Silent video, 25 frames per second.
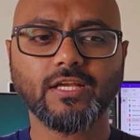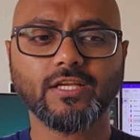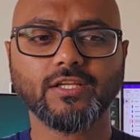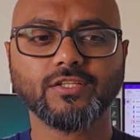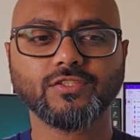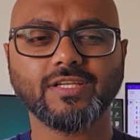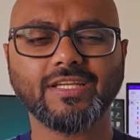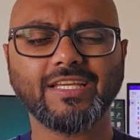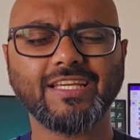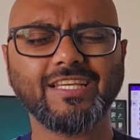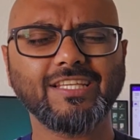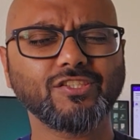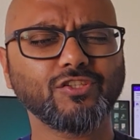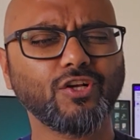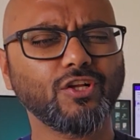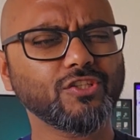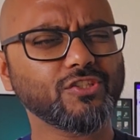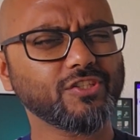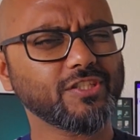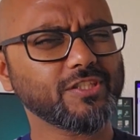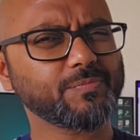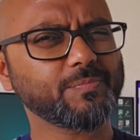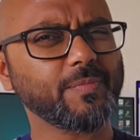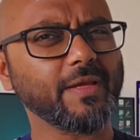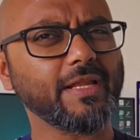So he's
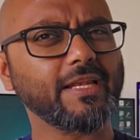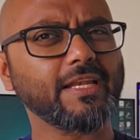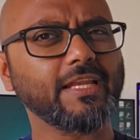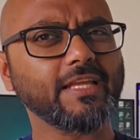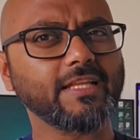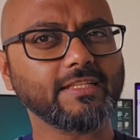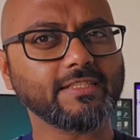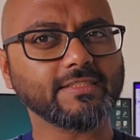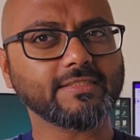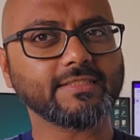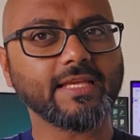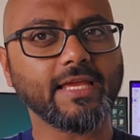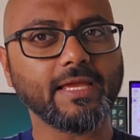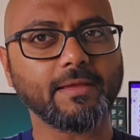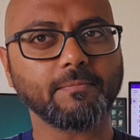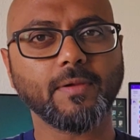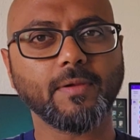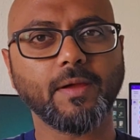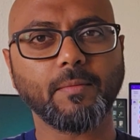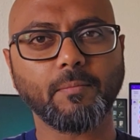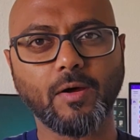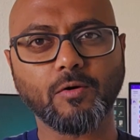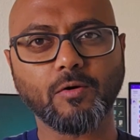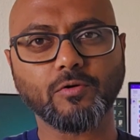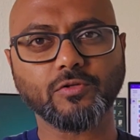also spending the same
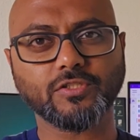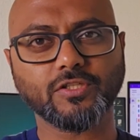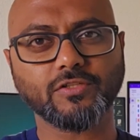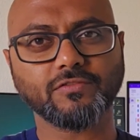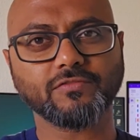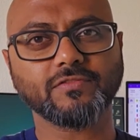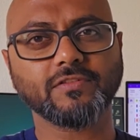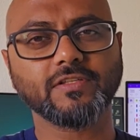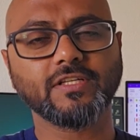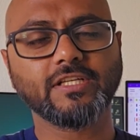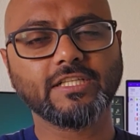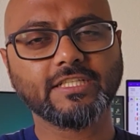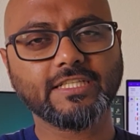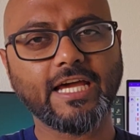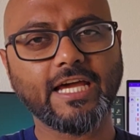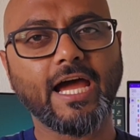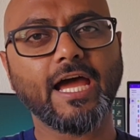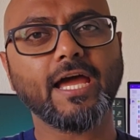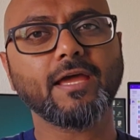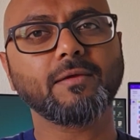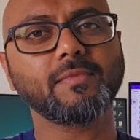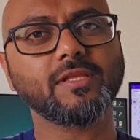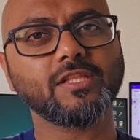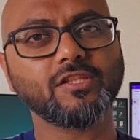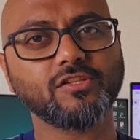amount of
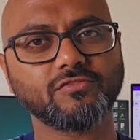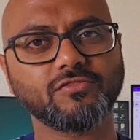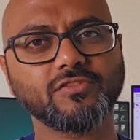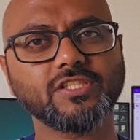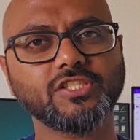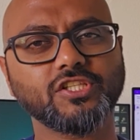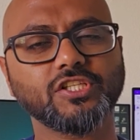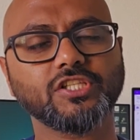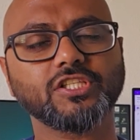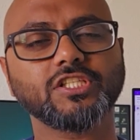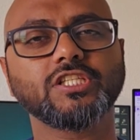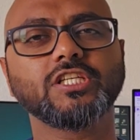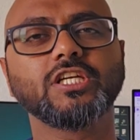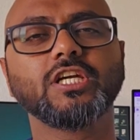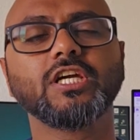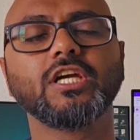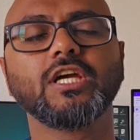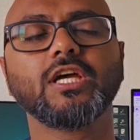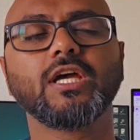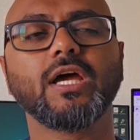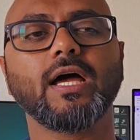time in the research